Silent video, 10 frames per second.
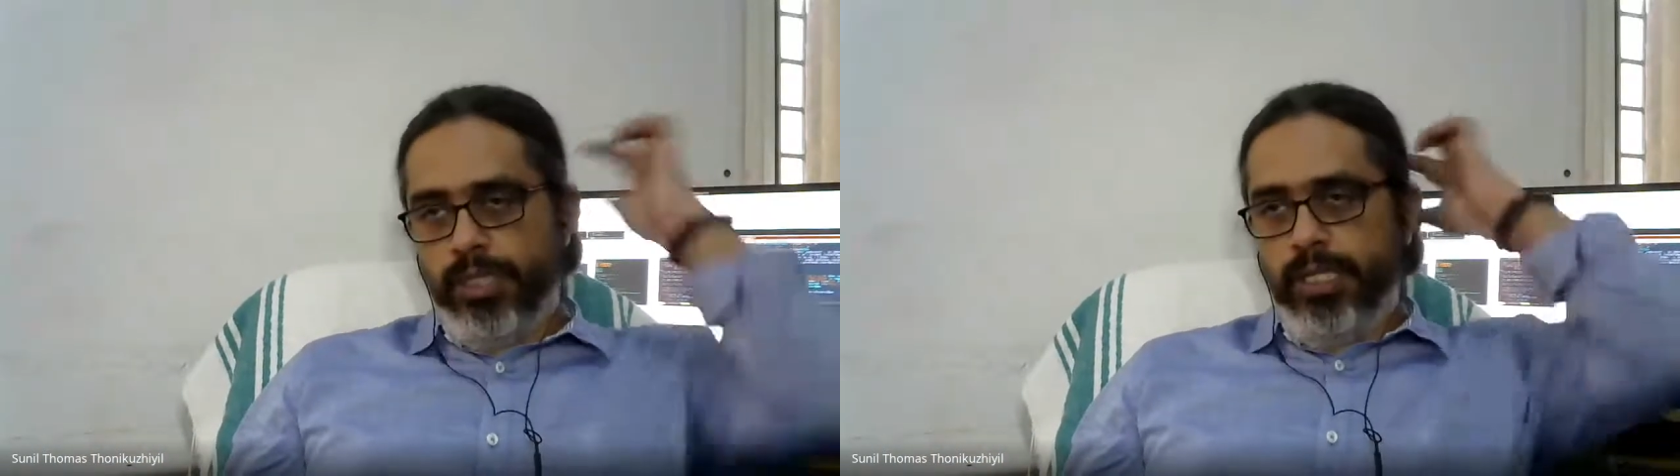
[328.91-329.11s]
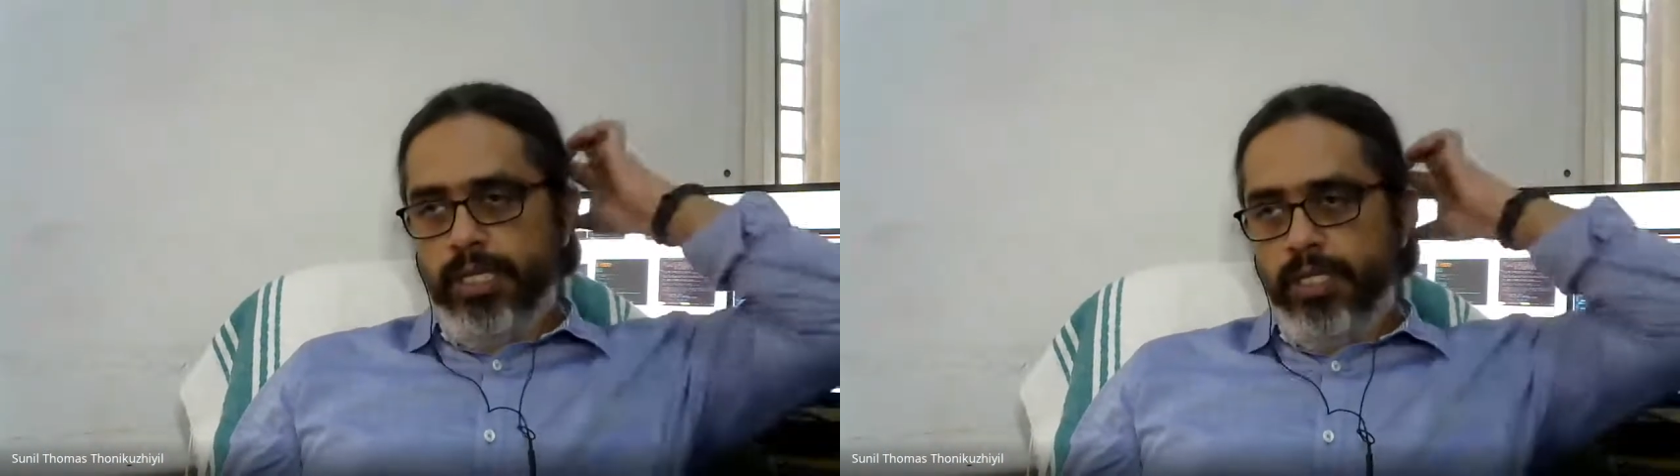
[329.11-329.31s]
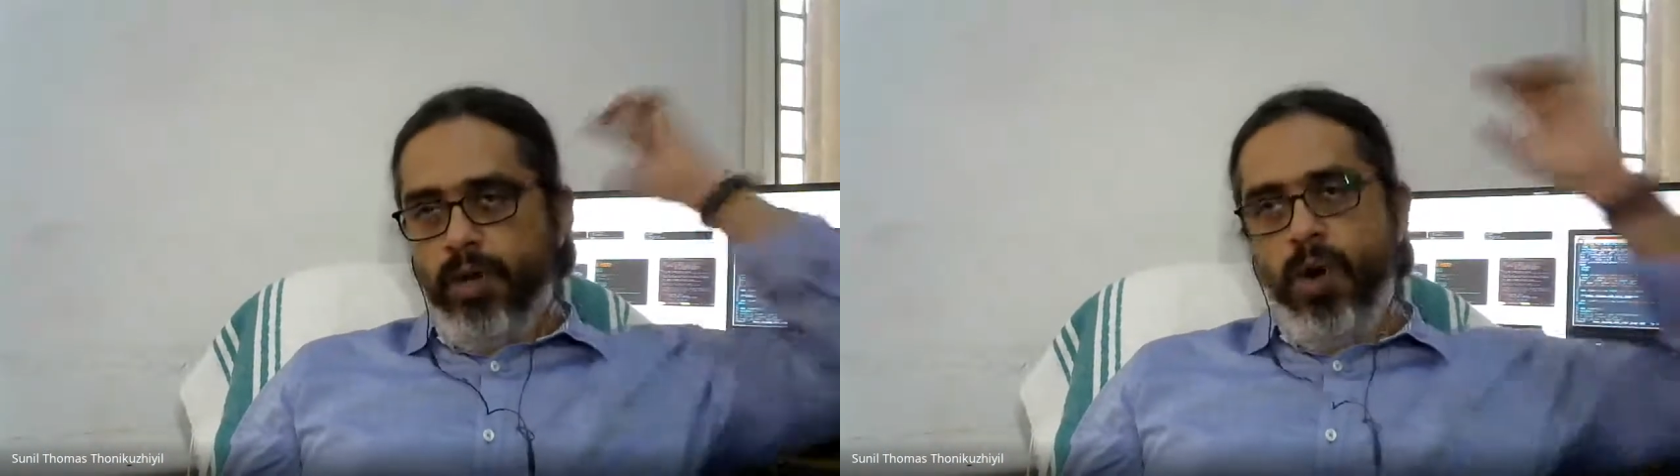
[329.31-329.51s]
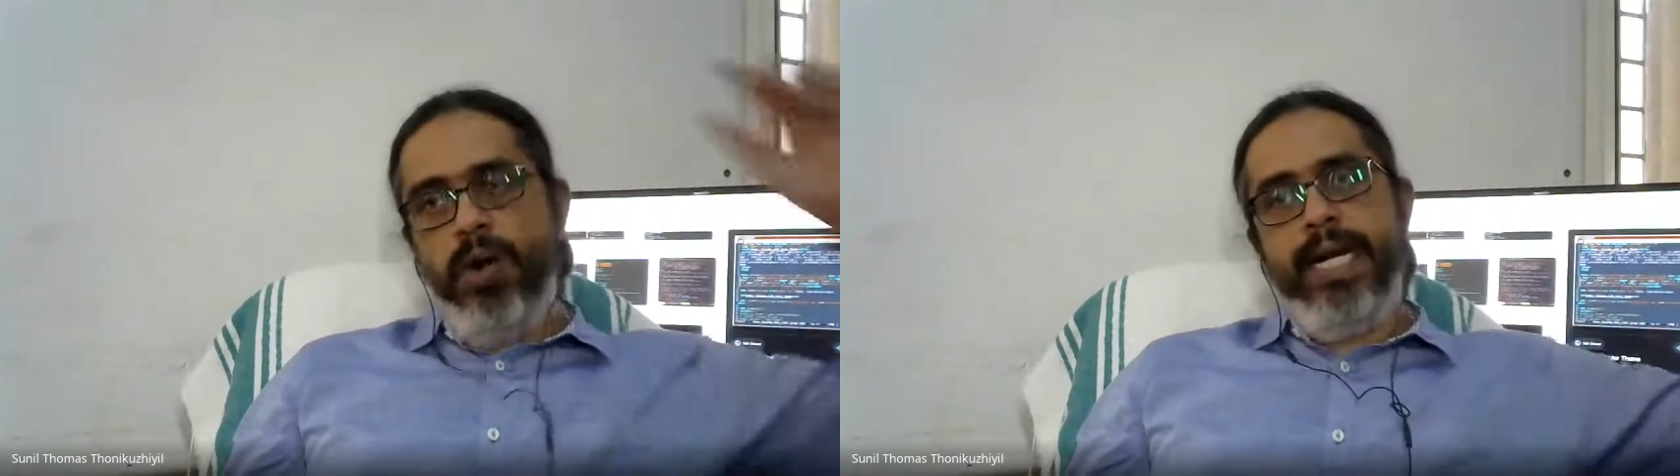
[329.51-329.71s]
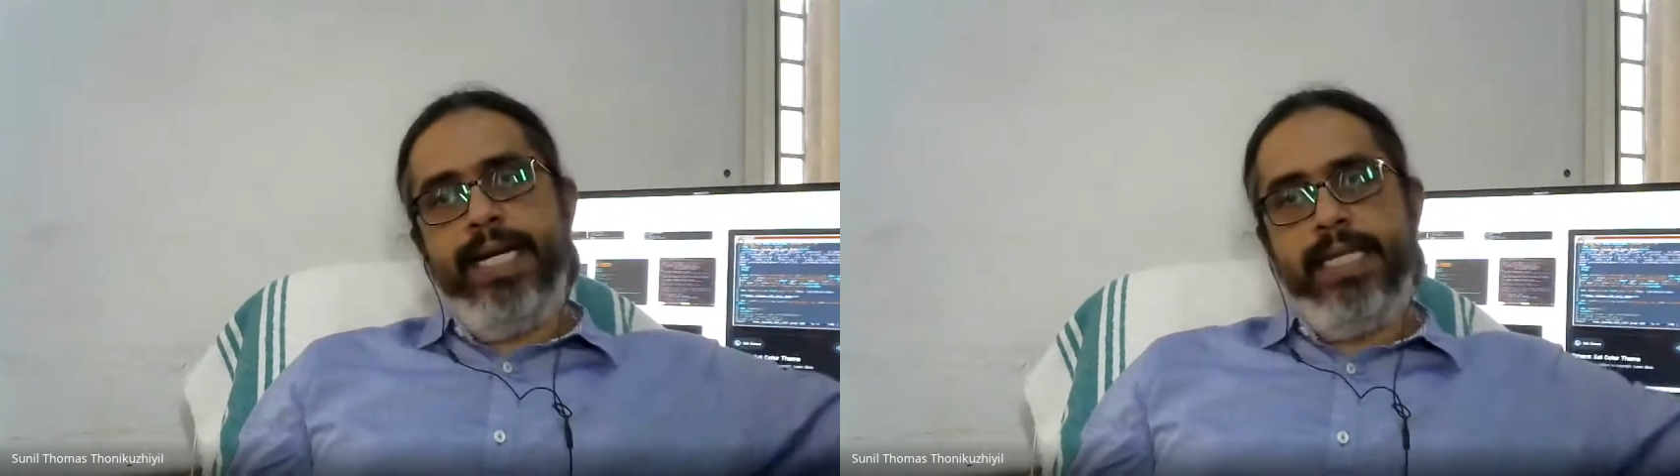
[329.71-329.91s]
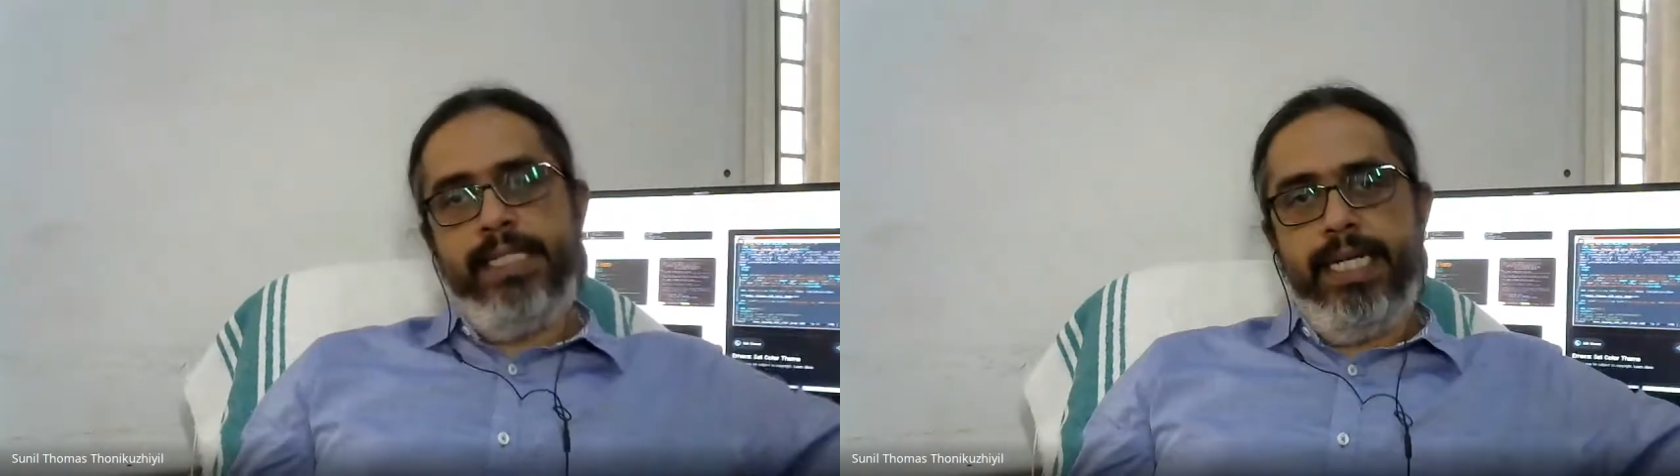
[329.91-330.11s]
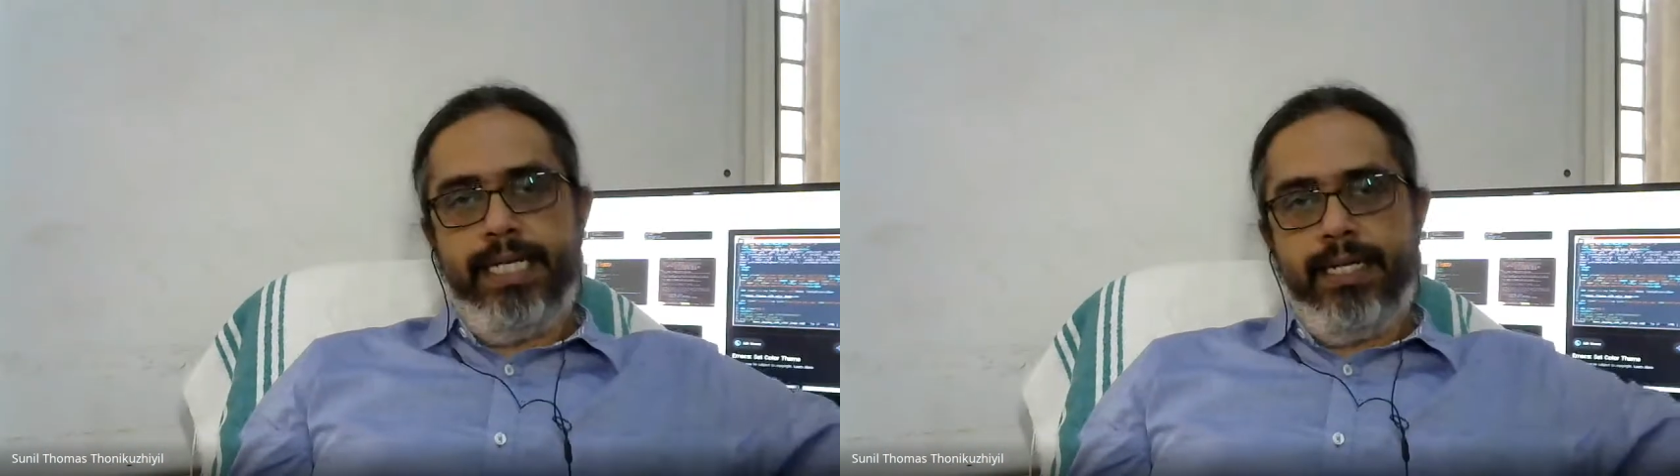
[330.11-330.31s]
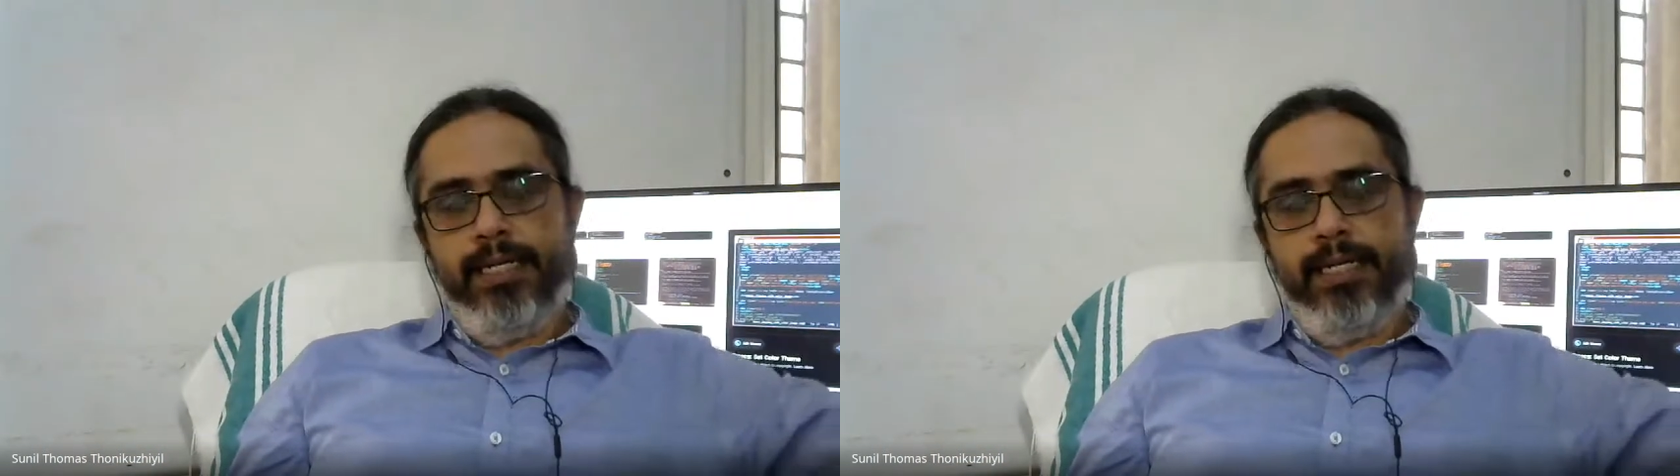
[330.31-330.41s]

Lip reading: the known data set,